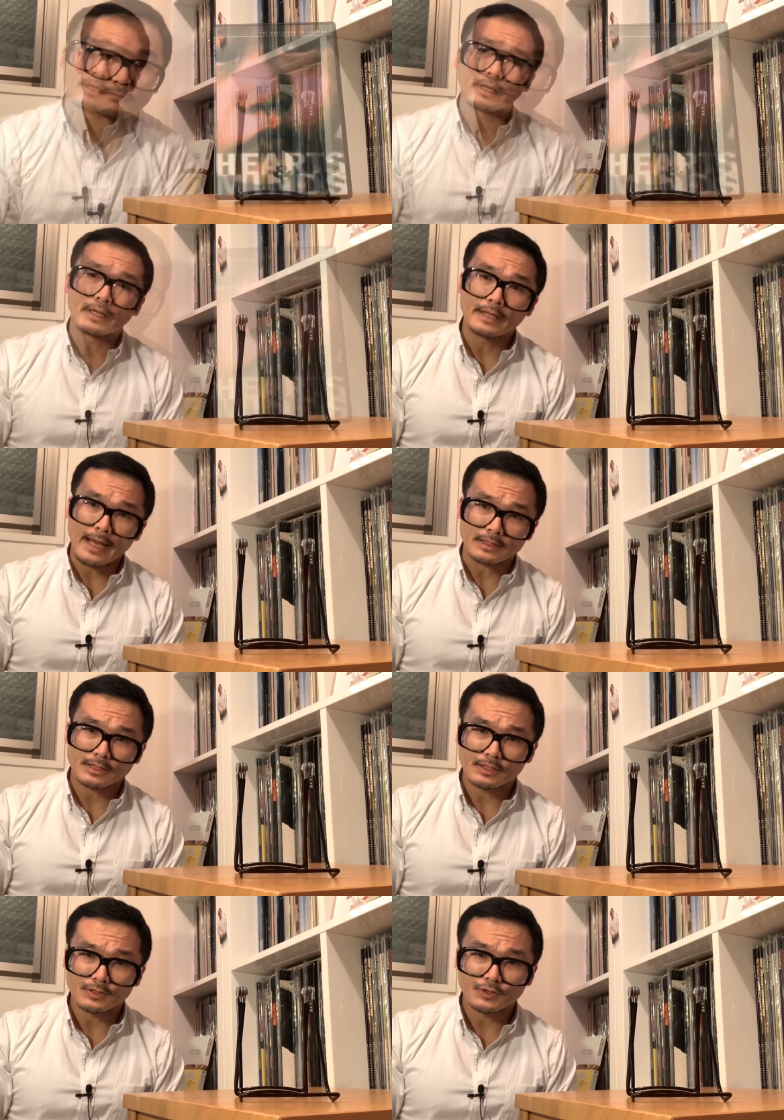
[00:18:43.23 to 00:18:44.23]

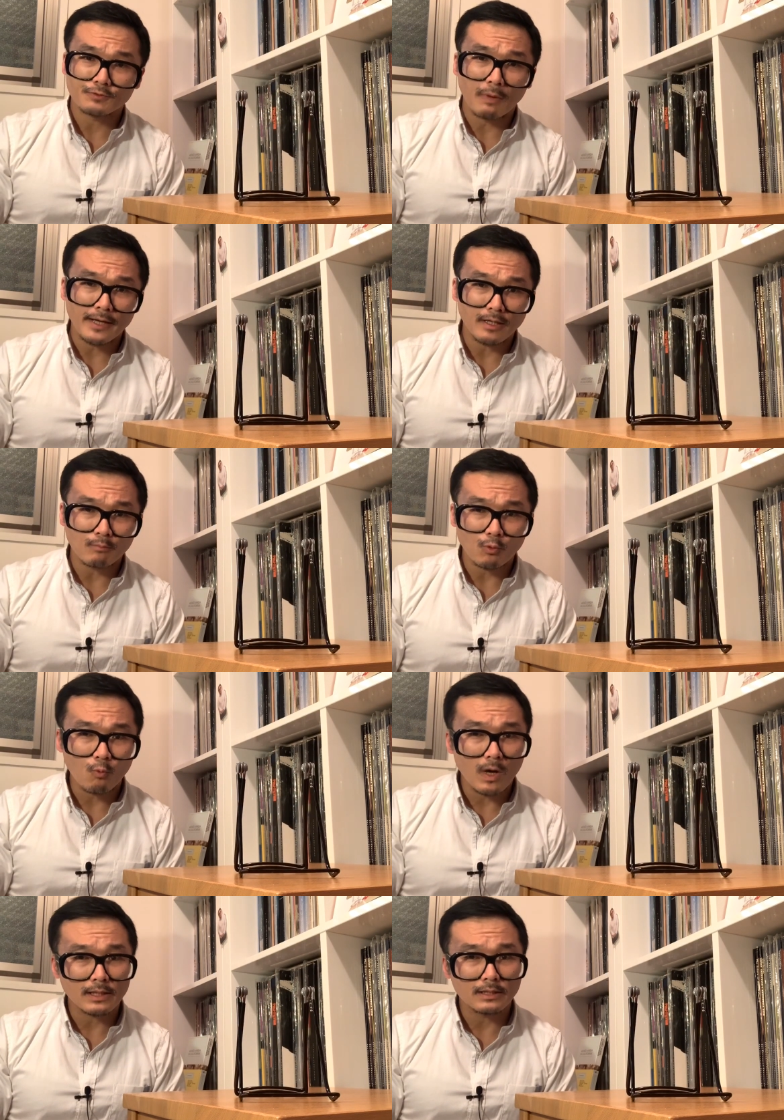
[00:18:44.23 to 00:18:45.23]
Next, spine number
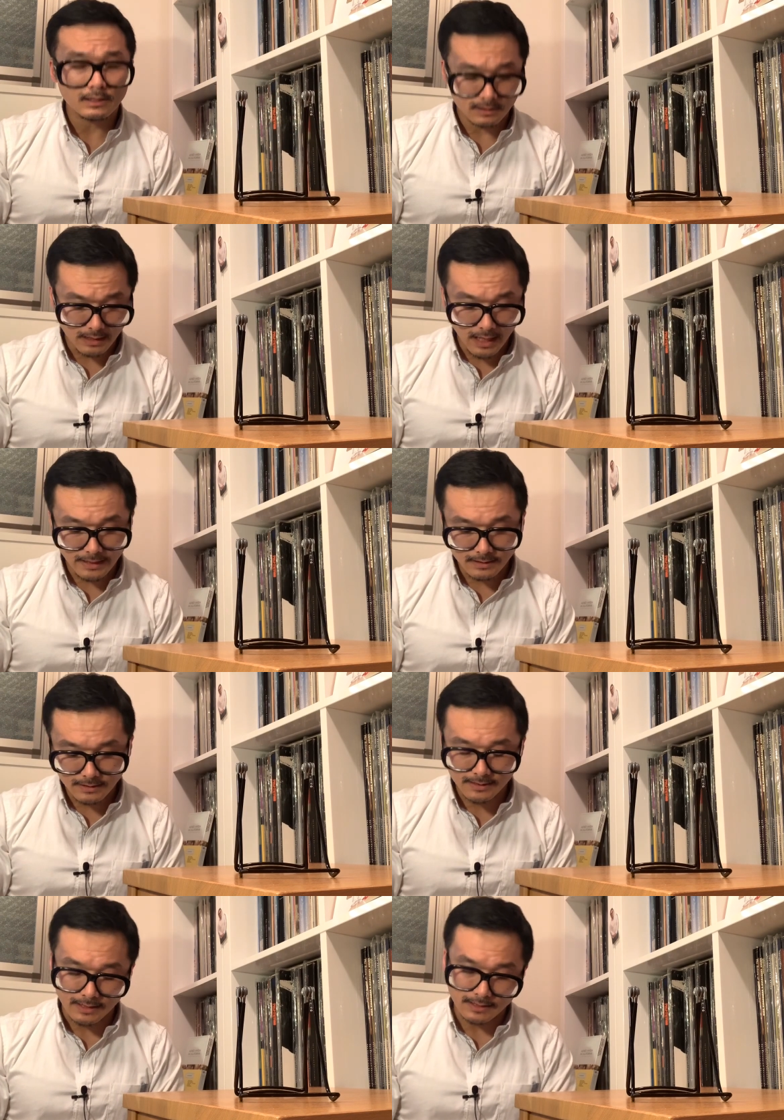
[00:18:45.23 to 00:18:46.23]

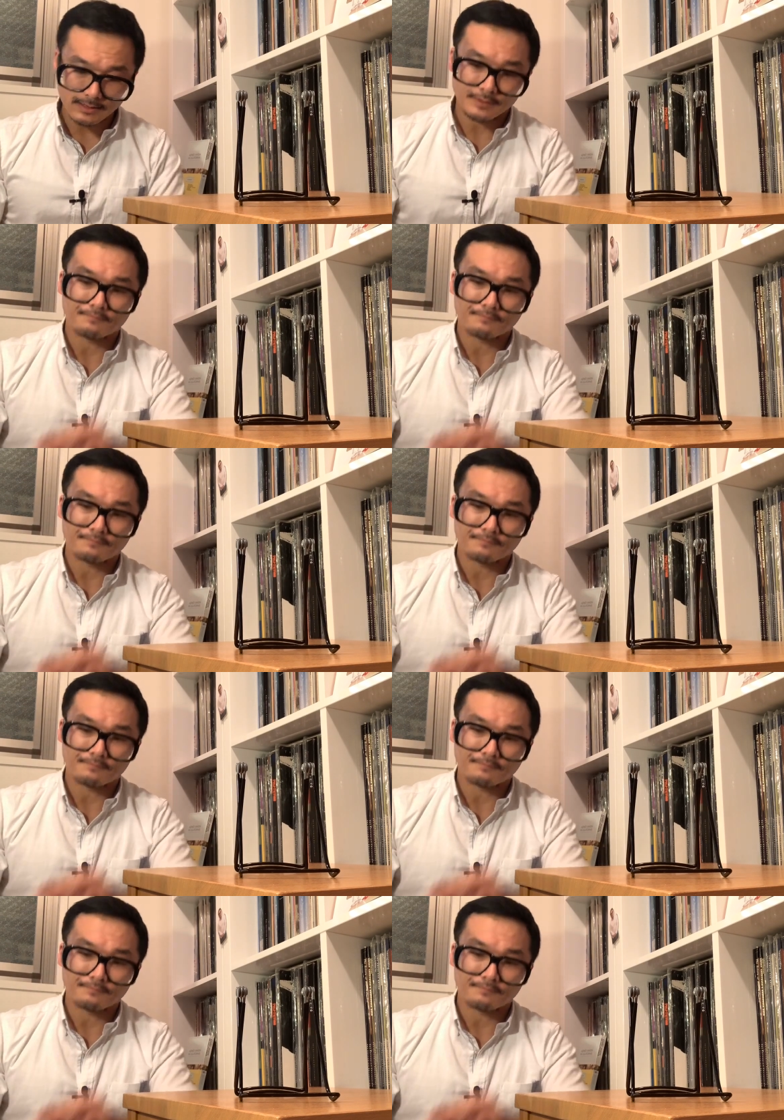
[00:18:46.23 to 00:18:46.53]
196.